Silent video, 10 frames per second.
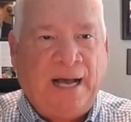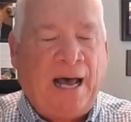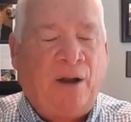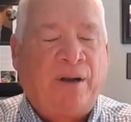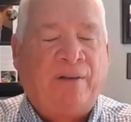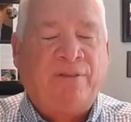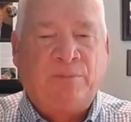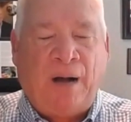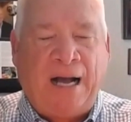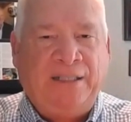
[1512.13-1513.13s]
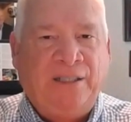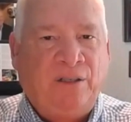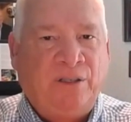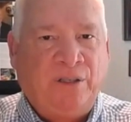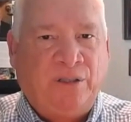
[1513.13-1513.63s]
I don't care if it's my deal
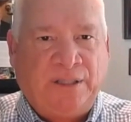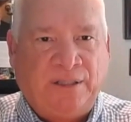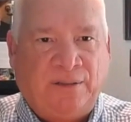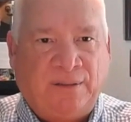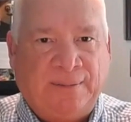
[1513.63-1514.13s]
or your deal.